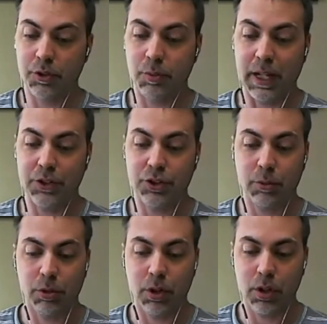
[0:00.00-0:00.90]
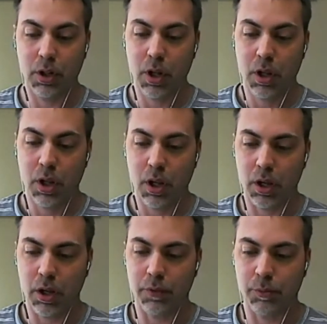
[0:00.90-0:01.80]
It's by Angela Burke
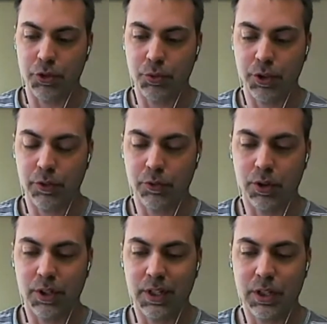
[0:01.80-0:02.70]
from the 2014